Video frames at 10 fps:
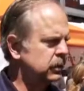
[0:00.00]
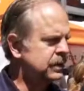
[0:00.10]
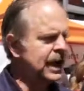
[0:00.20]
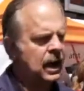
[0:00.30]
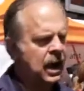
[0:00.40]

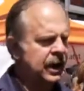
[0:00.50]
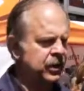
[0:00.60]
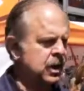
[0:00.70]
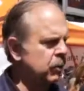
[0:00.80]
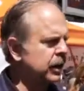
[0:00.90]
Take a hike. You're
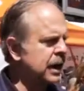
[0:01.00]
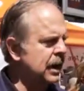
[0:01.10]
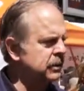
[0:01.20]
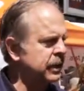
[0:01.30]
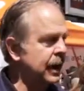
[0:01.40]
not working
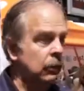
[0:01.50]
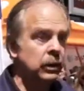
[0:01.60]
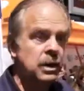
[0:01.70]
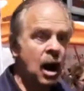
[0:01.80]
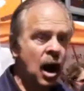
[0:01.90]
out today. I
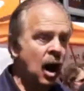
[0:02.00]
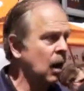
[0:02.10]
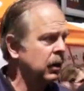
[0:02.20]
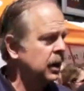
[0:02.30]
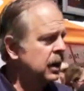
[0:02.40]
went, no.